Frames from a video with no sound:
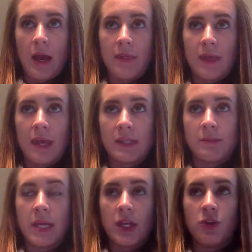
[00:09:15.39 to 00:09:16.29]
I think has
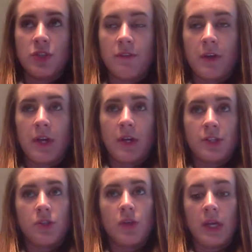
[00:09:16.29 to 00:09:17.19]
made a huge difference in our
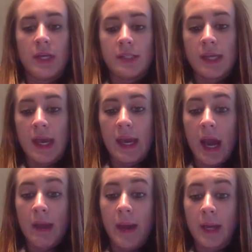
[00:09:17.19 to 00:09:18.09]
student is a
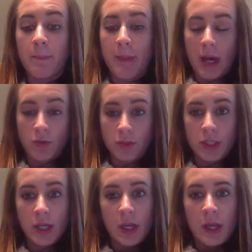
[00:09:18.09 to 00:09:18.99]
iPad mount.